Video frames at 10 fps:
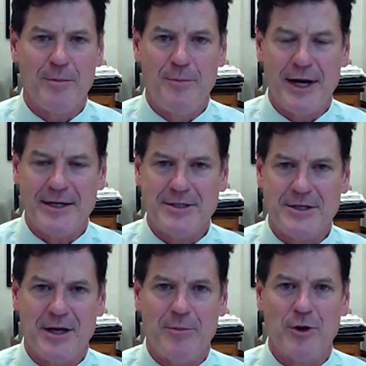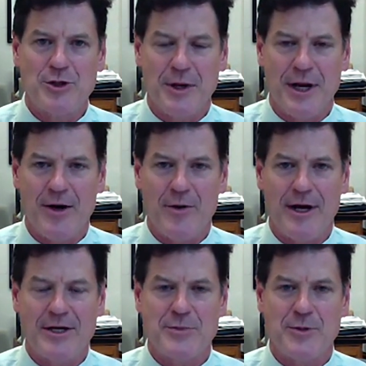best and most renowned
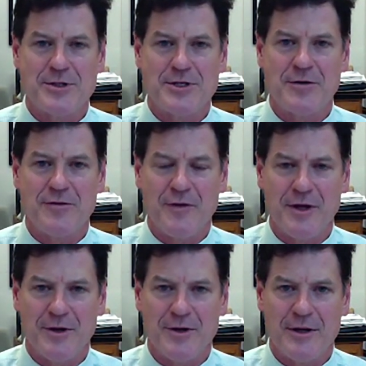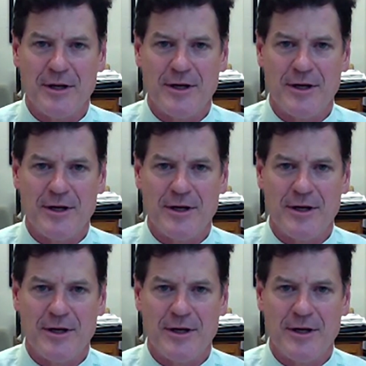experts in the field,